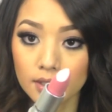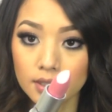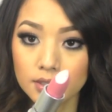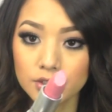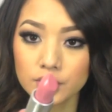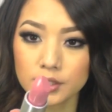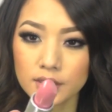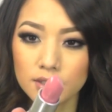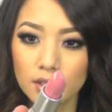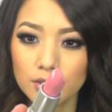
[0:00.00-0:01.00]
And it's just
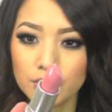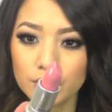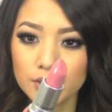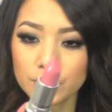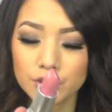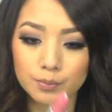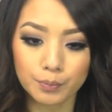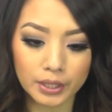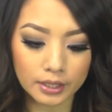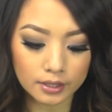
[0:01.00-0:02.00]
like a nudish,
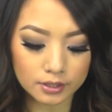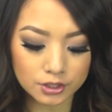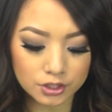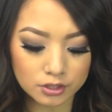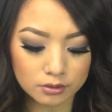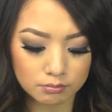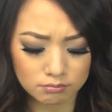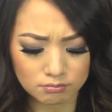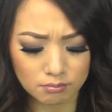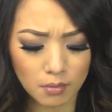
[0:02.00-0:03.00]
pinkish
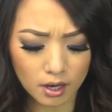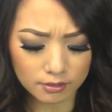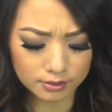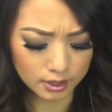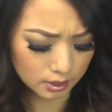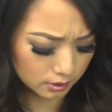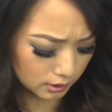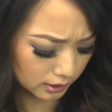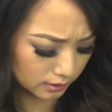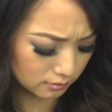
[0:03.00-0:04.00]
mauve
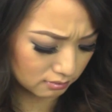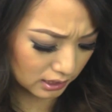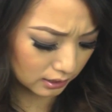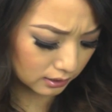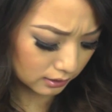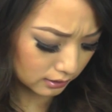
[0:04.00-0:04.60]
color, I think.